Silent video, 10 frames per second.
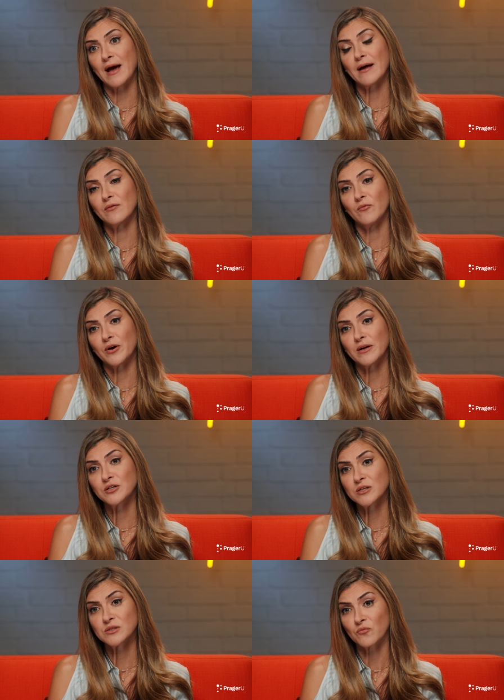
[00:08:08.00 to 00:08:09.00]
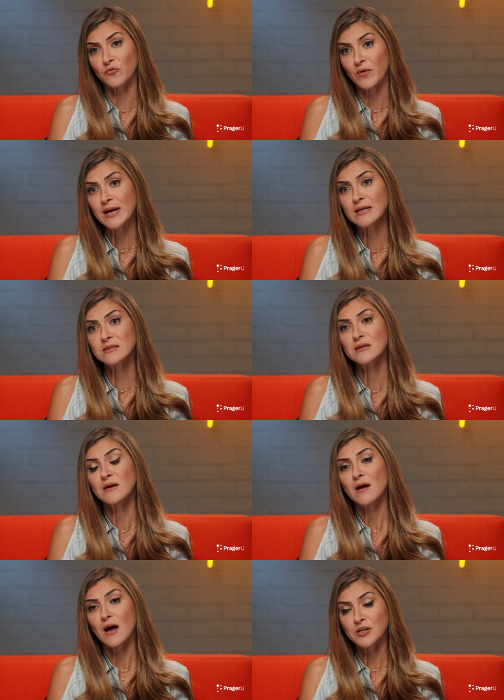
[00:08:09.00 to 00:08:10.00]
that, we're going to just raise
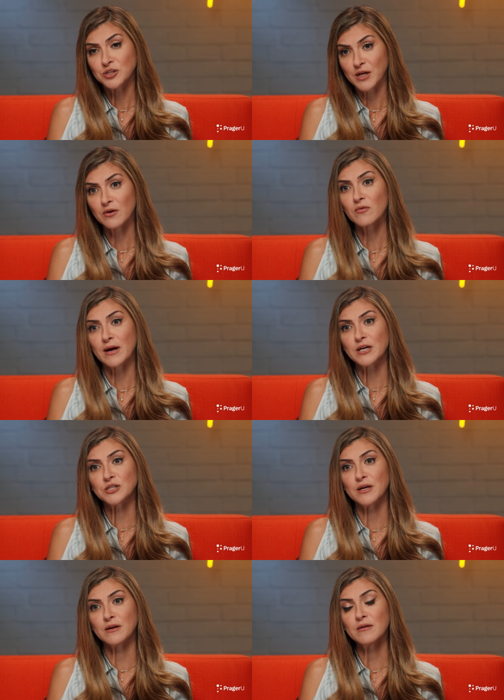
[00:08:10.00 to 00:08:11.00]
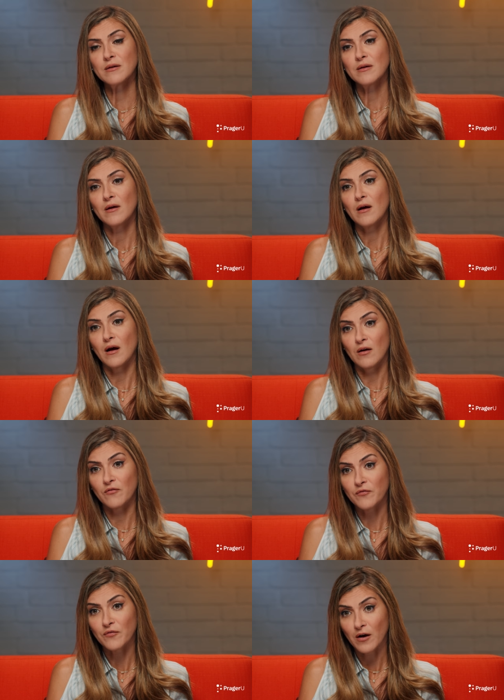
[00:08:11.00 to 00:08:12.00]
a generation
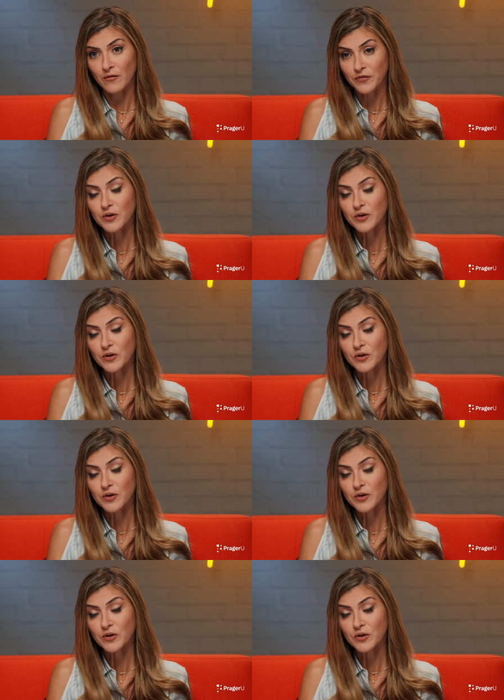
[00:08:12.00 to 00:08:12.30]
of